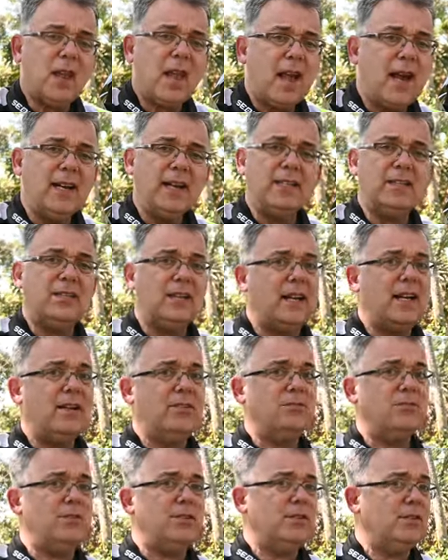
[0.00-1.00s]
And it
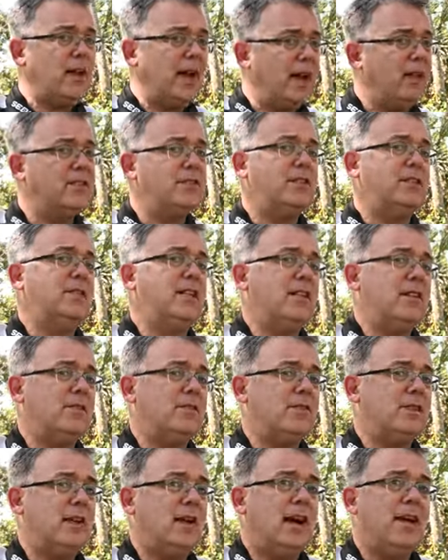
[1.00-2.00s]
sounds, how does it
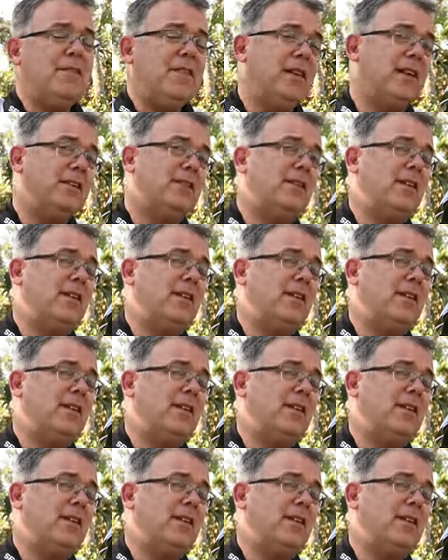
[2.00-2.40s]
sound? I think it